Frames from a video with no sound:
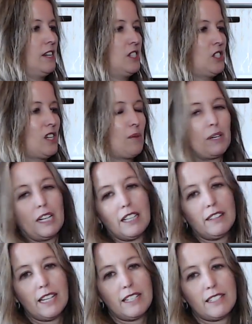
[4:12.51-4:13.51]
So I want to get
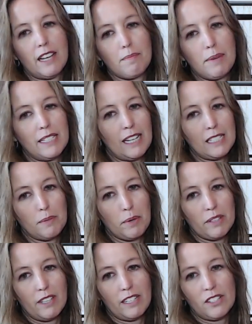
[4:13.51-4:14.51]
that done. My dad's
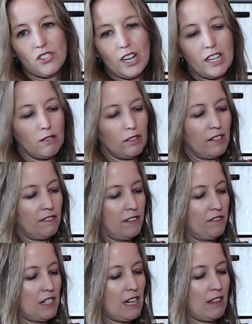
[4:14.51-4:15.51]
birthday is January
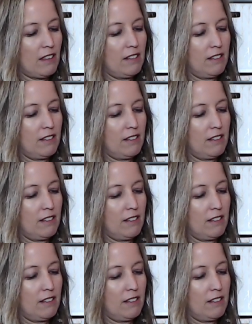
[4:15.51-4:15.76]
15th.